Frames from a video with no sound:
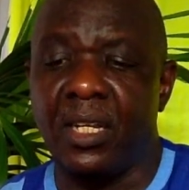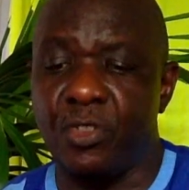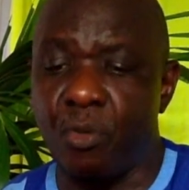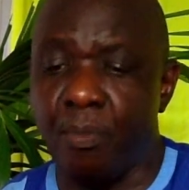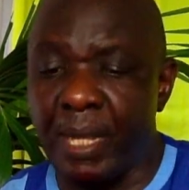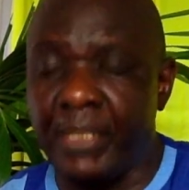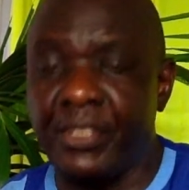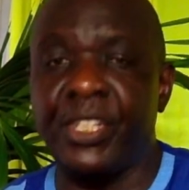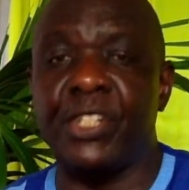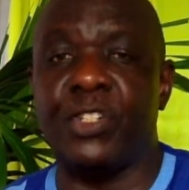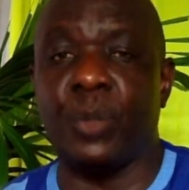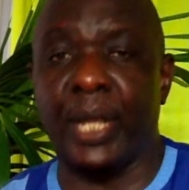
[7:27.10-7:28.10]
you mix
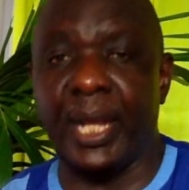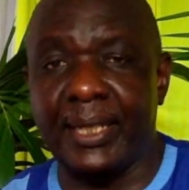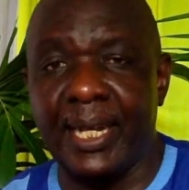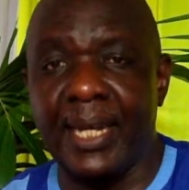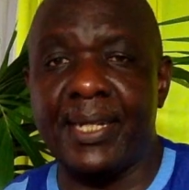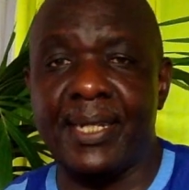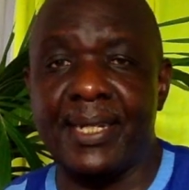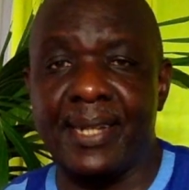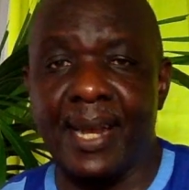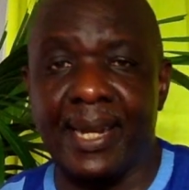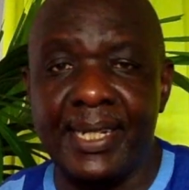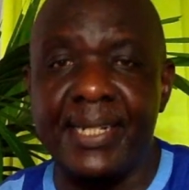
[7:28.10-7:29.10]
it together in
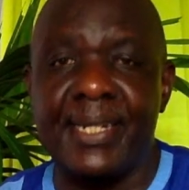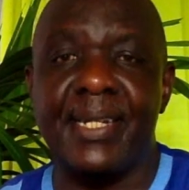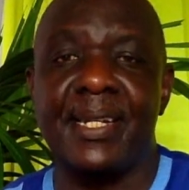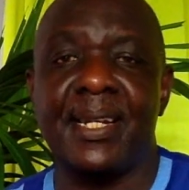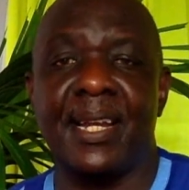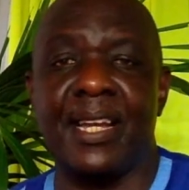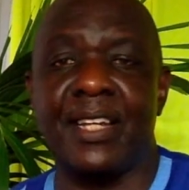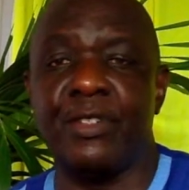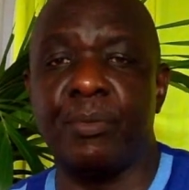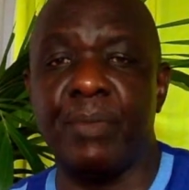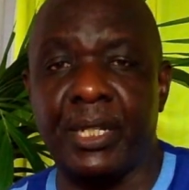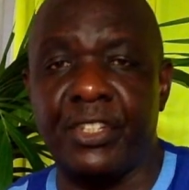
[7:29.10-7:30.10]
garlic, and
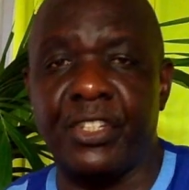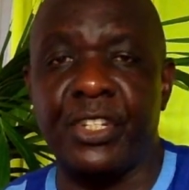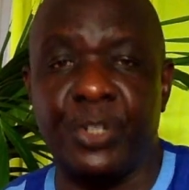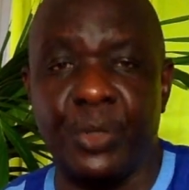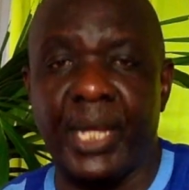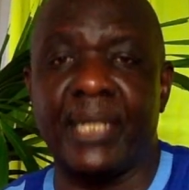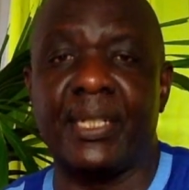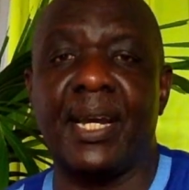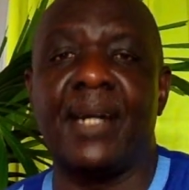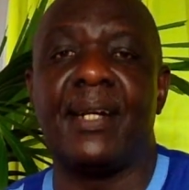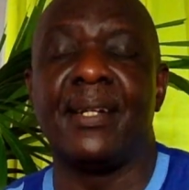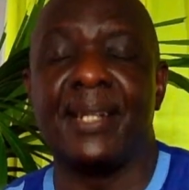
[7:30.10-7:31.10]
you mix it
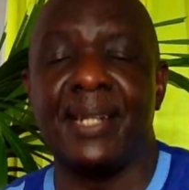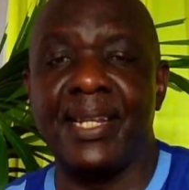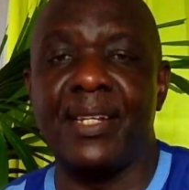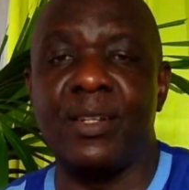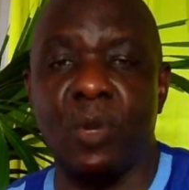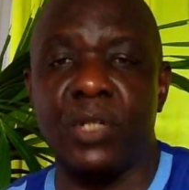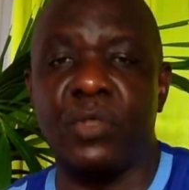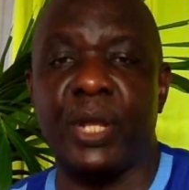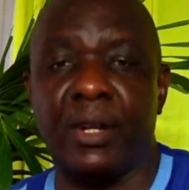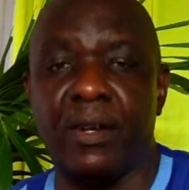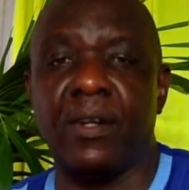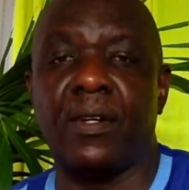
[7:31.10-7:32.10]
together in what
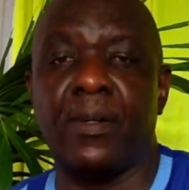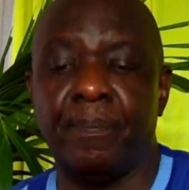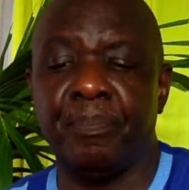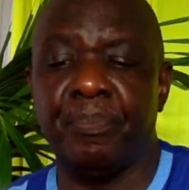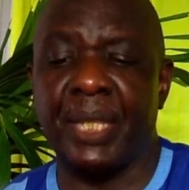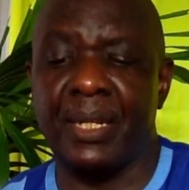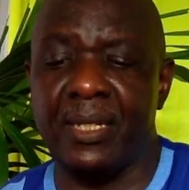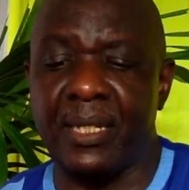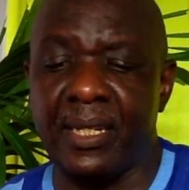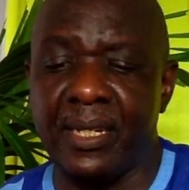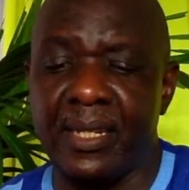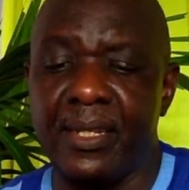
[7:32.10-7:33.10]
we call
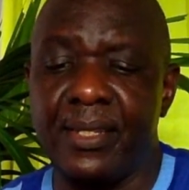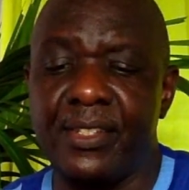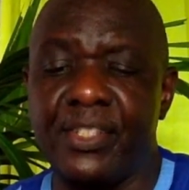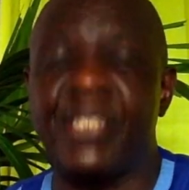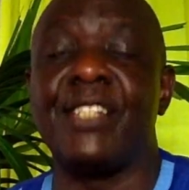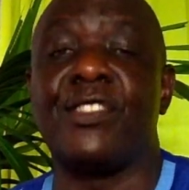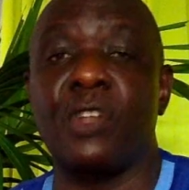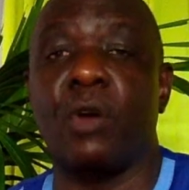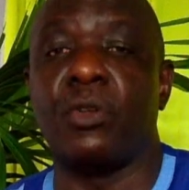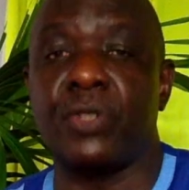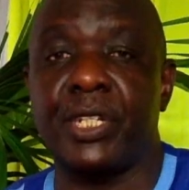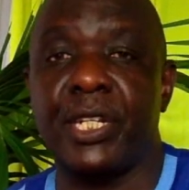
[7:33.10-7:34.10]
the sea
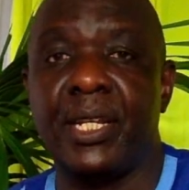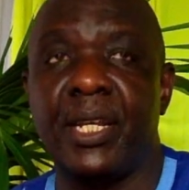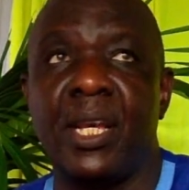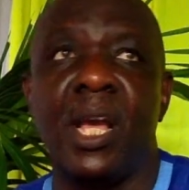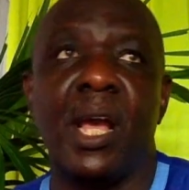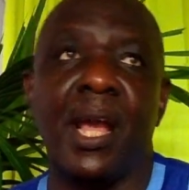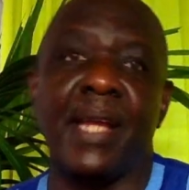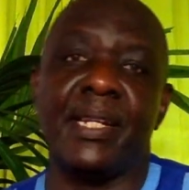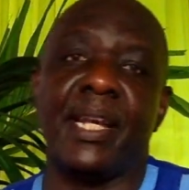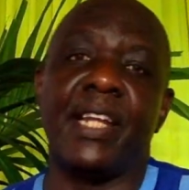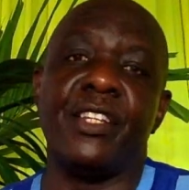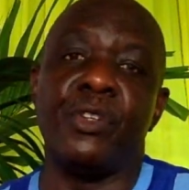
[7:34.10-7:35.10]
salt.
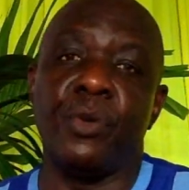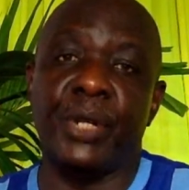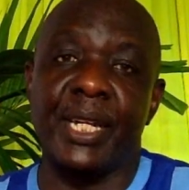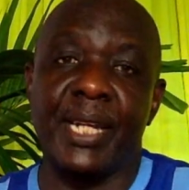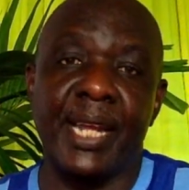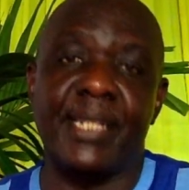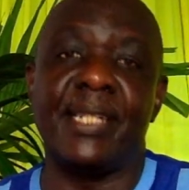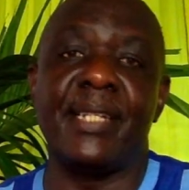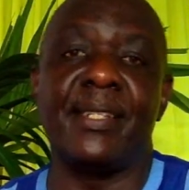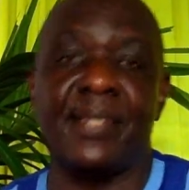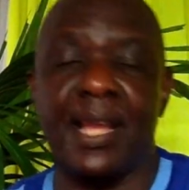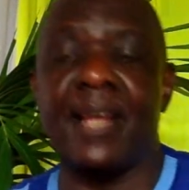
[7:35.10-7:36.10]
And then you urinate
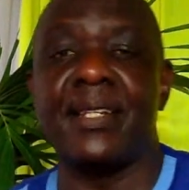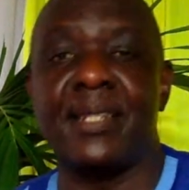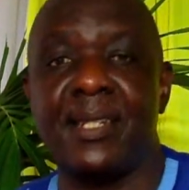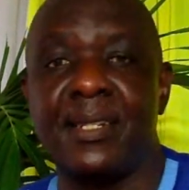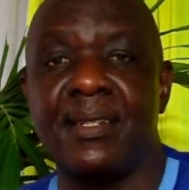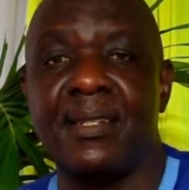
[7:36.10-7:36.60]
inside.